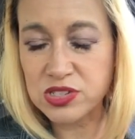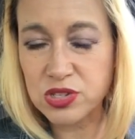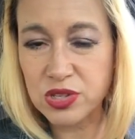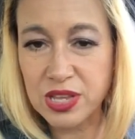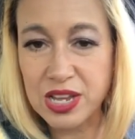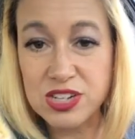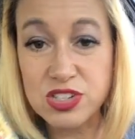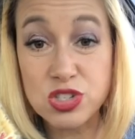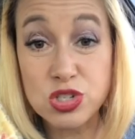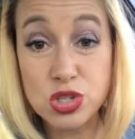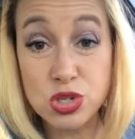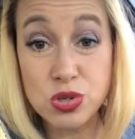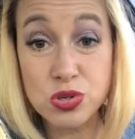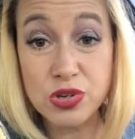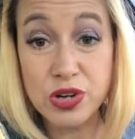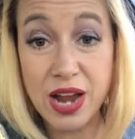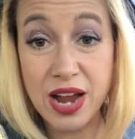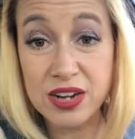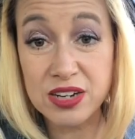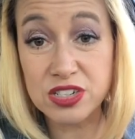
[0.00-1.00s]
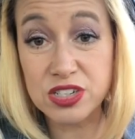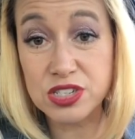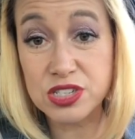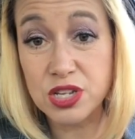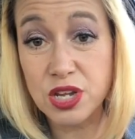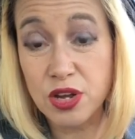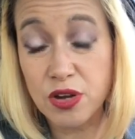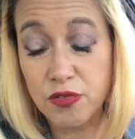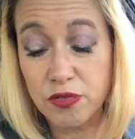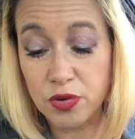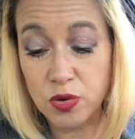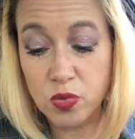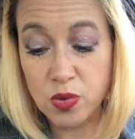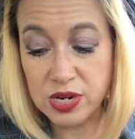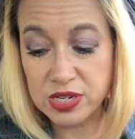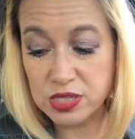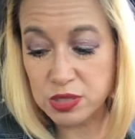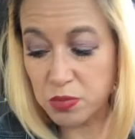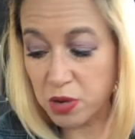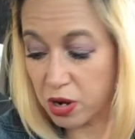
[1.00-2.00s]
So that's two crackers for
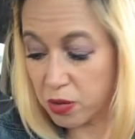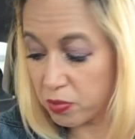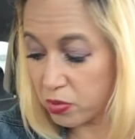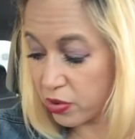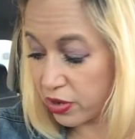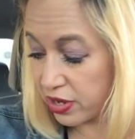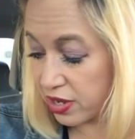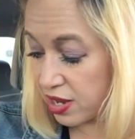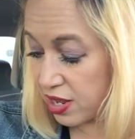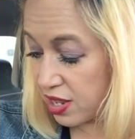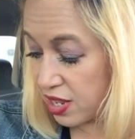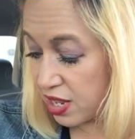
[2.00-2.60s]
one smart point.